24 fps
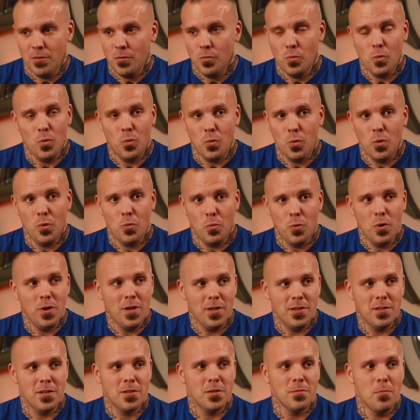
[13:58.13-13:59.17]
We'll
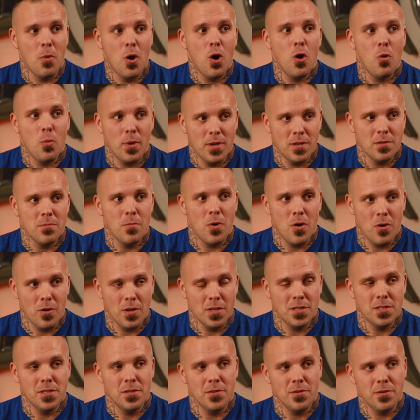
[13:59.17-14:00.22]
get to tomorrow when tomorrow
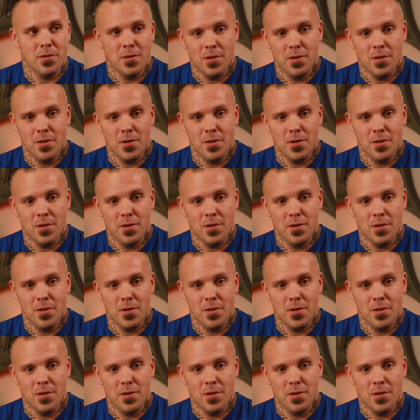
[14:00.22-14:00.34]
gets here.